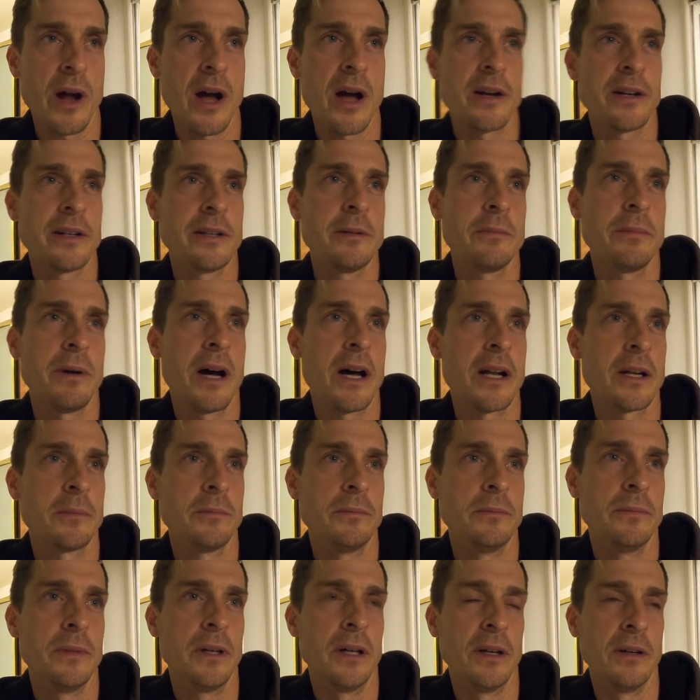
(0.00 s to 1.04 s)
rod in the
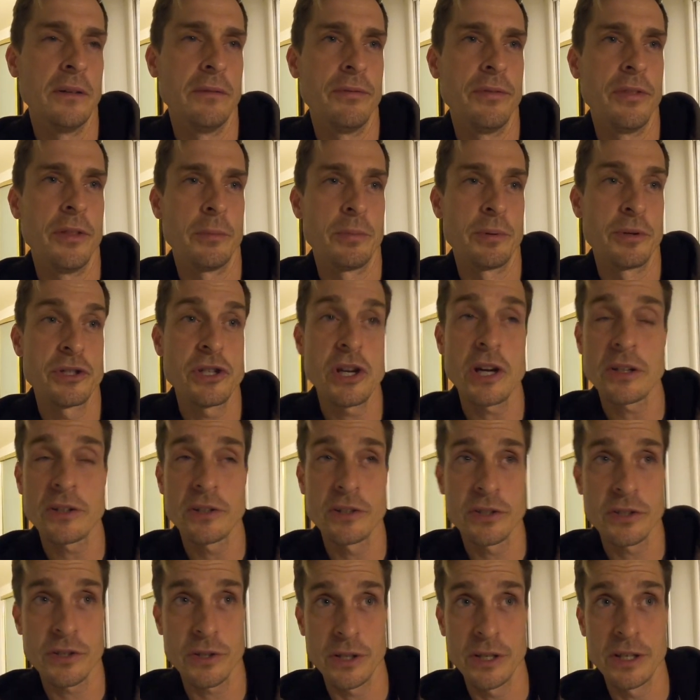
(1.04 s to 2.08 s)
bottom of the
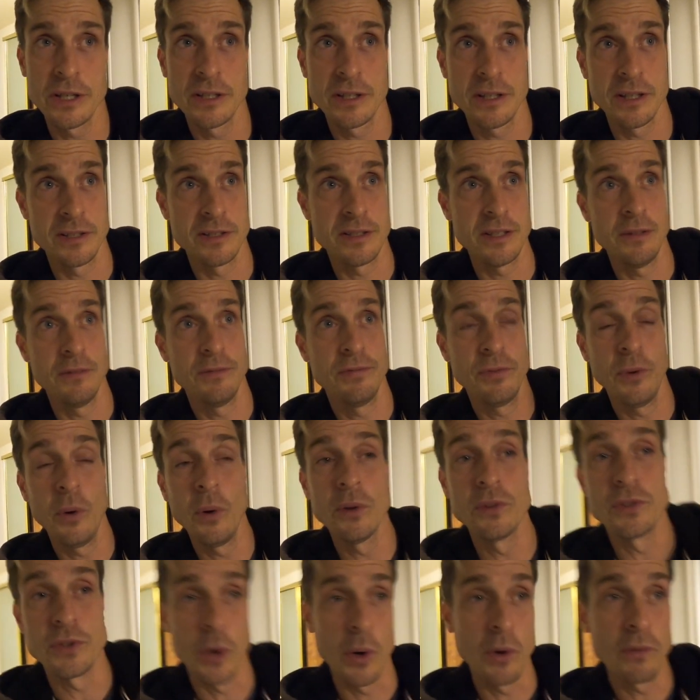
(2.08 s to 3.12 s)
projector screen because it
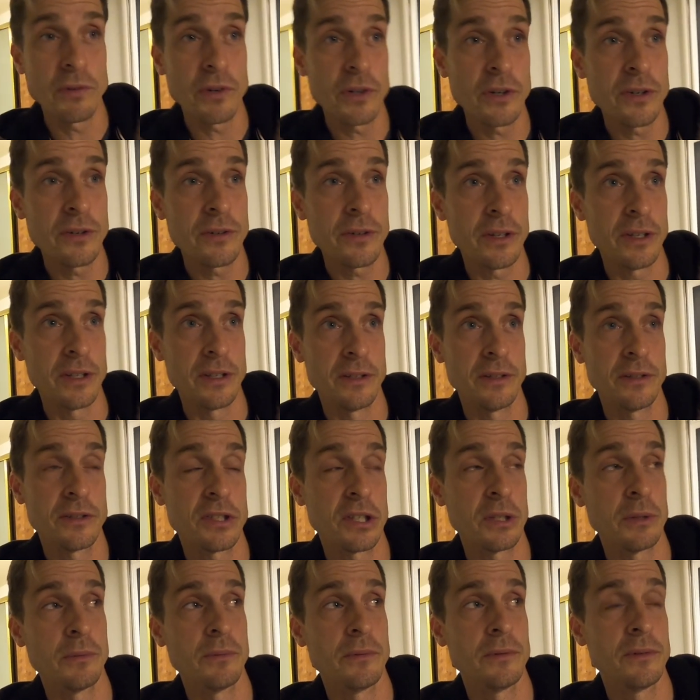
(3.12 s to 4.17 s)
folds over
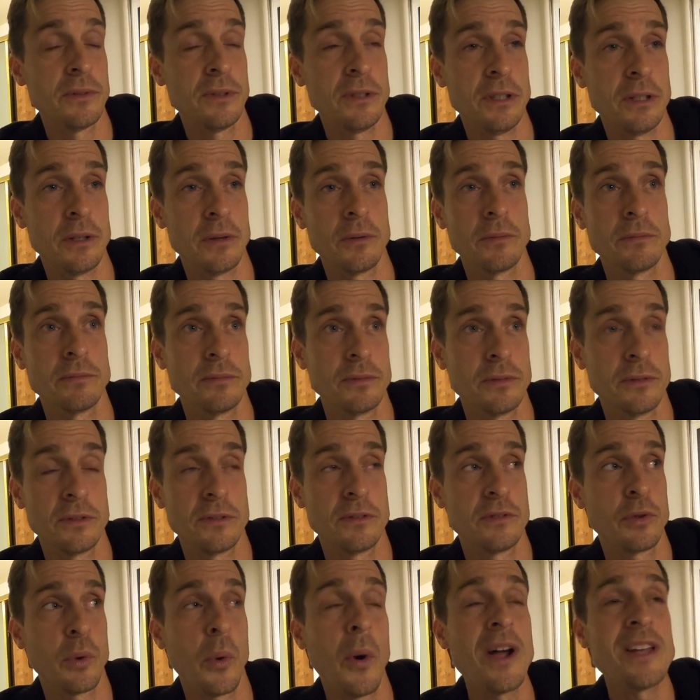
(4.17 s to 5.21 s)
into, you know,
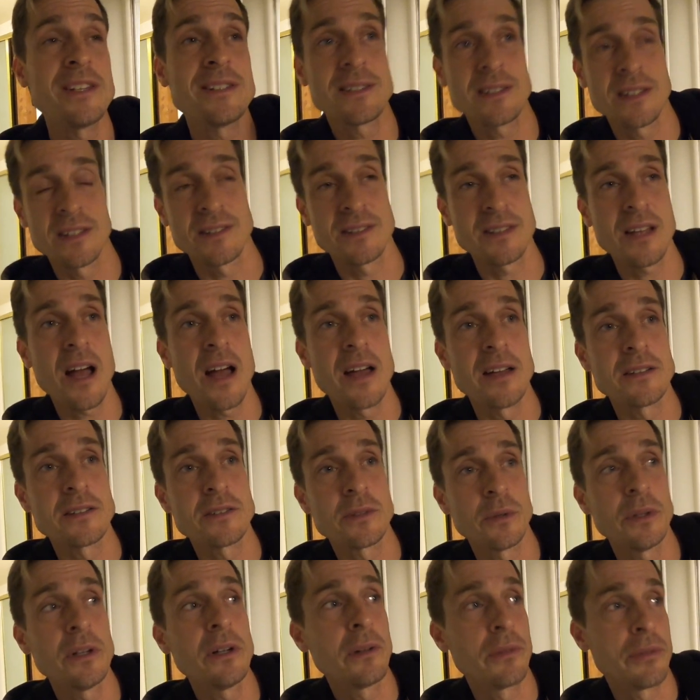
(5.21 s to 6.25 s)
twice the size.
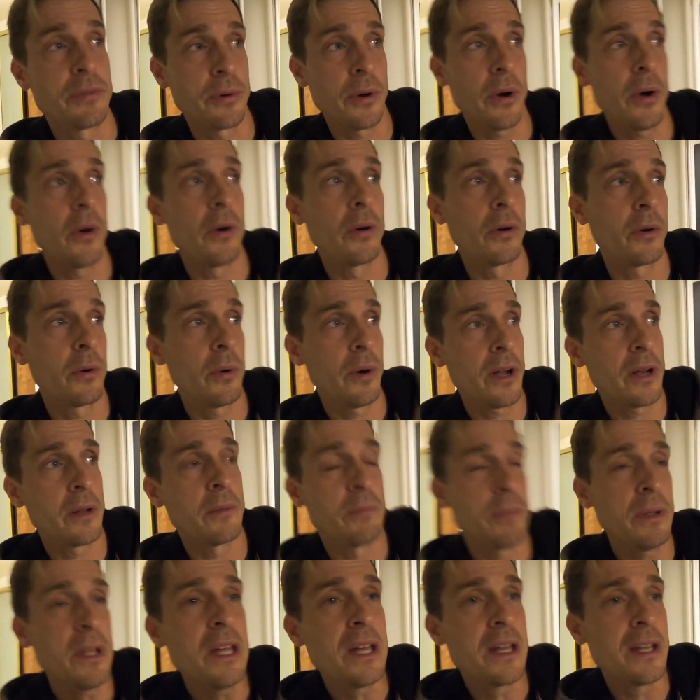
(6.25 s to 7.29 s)
So it'll throw quite a
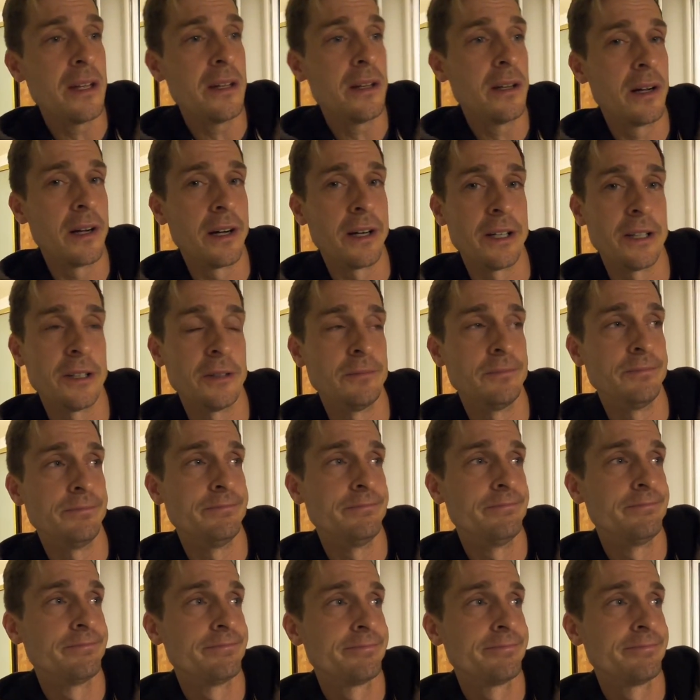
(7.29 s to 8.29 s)
bit. Um,